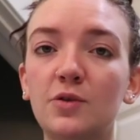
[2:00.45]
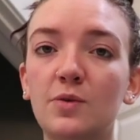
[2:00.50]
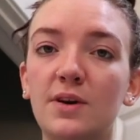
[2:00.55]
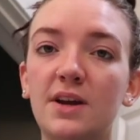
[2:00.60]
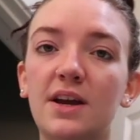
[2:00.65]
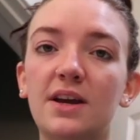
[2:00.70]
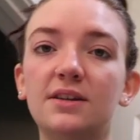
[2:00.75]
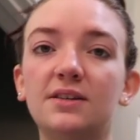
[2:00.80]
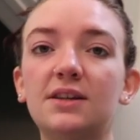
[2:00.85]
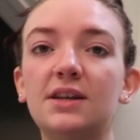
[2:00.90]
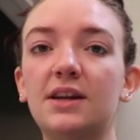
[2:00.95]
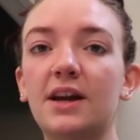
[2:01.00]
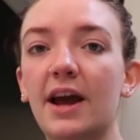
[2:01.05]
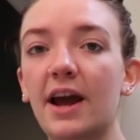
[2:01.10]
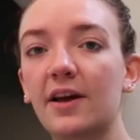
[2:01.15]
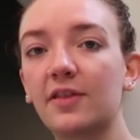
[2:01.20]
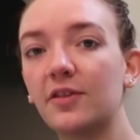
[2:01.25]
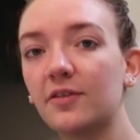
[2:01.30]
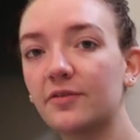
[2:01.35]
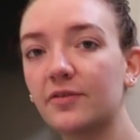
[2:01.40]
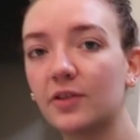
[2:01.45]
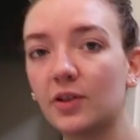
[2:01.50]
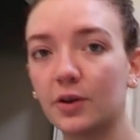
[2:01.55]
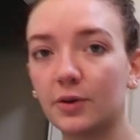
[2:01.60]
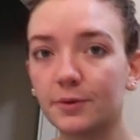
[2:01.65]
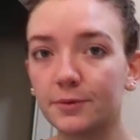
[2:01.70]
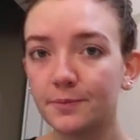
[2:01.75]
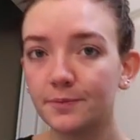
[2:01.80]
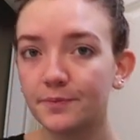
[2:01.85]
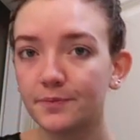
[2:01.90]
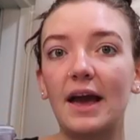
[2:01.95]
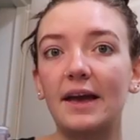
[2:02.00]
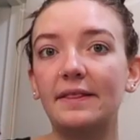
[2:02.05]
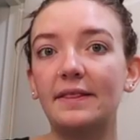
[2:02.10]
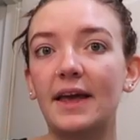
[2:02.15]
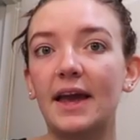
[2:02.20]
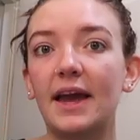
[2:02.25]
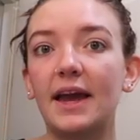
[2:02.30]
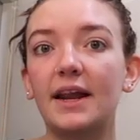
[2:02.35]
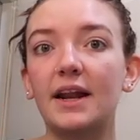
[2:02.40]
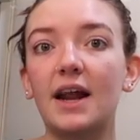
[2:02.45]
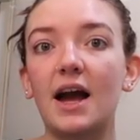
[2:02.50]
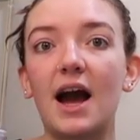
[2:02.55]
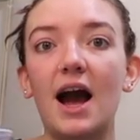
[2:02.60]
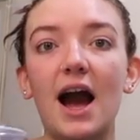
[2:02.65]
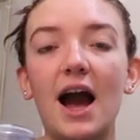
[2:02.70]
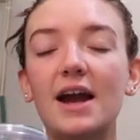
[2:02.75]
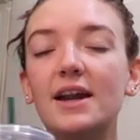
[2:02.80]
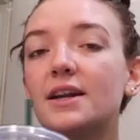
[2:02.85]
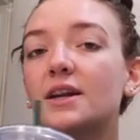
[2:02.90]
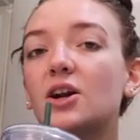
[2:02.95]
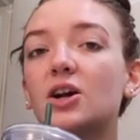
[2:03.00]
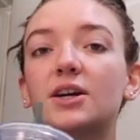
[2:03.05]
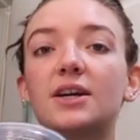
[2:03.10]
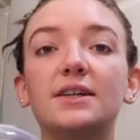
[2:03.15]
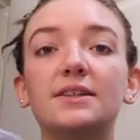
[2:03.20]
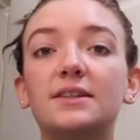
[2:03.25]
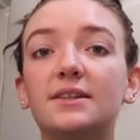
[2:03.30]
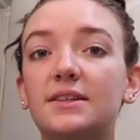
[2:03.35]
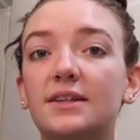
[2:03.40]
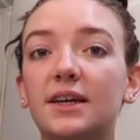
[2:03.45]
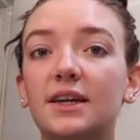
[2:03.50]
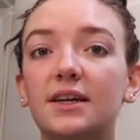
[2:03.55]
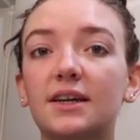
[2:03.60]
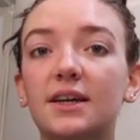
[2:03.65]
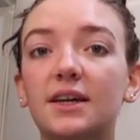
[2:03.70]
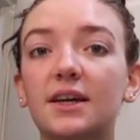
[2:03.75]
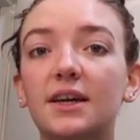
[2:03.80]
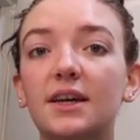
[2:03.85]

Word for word: of 2018, I had the flu, and then I did not get sick